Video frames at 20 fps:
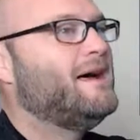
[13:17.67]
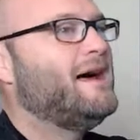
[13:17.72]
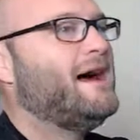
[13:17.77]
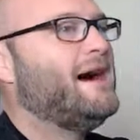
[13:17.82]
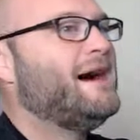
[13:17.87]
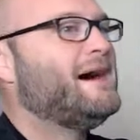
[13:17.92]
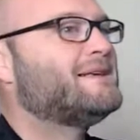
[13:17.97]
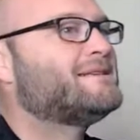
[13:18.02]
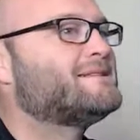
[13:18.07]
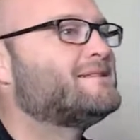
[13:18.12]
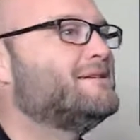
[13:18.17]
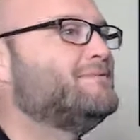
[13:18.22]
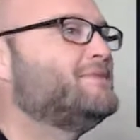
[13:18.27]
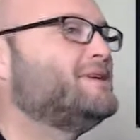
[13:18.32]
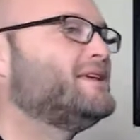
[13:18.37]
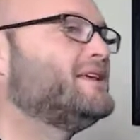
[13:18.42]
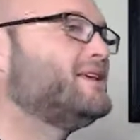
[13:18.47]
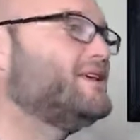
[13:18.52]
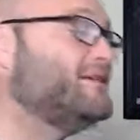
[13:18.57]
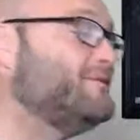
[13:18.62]
Ask them to
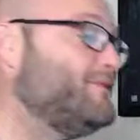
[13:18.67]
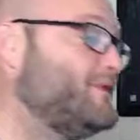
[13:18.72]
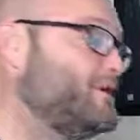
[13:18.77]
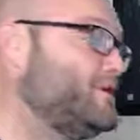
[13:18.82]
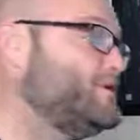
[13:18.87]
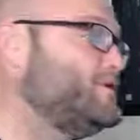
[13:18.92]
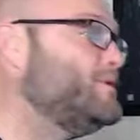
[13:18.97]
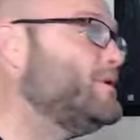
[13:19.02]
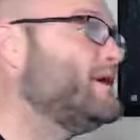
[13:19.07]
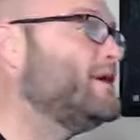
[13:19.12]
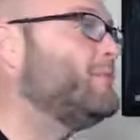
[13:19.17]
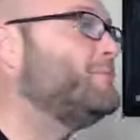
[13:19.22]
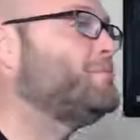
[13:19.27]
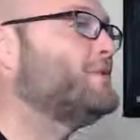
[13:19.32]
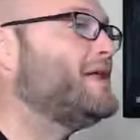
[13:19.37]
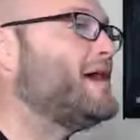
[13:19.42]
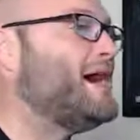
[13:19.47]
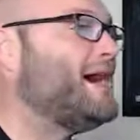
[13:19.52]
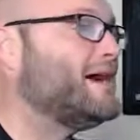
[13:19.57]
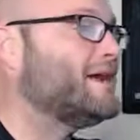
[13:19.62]
give you a
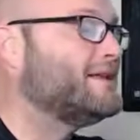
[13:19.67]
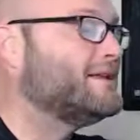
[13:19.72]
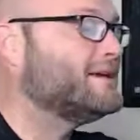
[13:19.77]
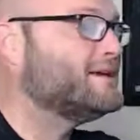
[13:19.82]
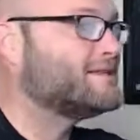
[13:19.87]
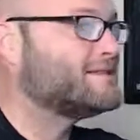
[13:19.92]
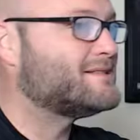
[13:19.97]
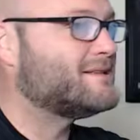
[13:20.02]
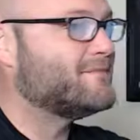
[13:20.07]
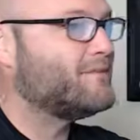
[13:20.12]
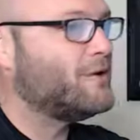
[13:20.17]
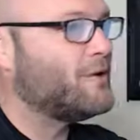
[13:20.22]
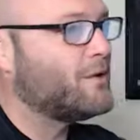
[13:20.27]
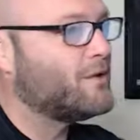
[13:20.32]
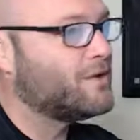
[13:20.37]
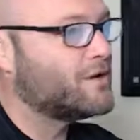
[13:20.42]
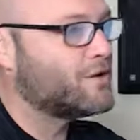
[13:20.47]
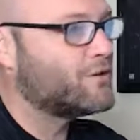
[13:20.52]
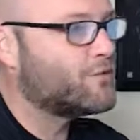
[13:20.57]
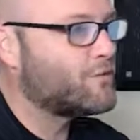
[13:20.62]
blacklist of all
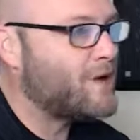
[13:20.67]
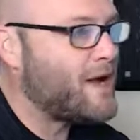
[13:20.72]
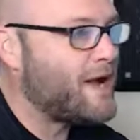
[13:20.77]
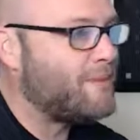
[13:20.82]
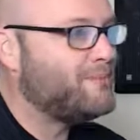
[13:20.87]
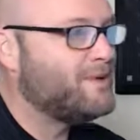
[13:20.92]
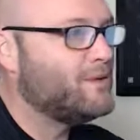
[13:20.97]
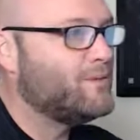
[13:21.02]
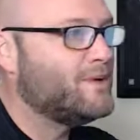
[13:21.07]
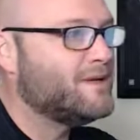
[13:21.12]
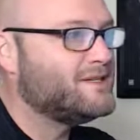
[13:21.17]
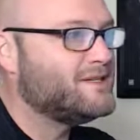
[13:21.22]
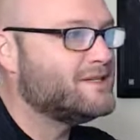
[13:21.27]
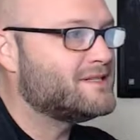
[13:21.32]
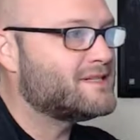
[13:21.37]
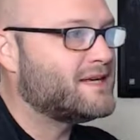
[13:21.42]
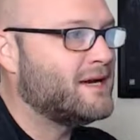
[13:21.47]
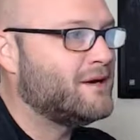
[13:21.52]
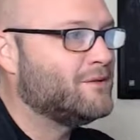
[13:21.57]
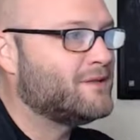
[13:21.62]
the crappy
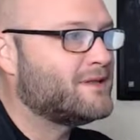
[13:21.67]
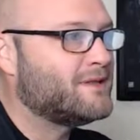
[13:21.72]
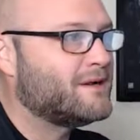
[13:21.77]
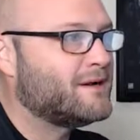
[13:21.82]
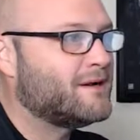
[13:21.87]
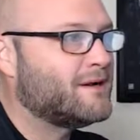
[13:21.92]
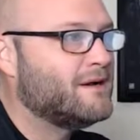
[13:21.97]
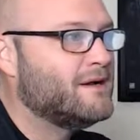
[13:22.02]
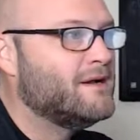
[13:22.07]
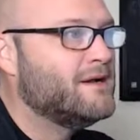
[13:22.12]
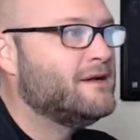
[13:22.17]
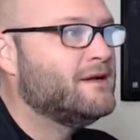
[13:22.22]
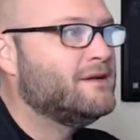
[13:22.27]
widgets out there.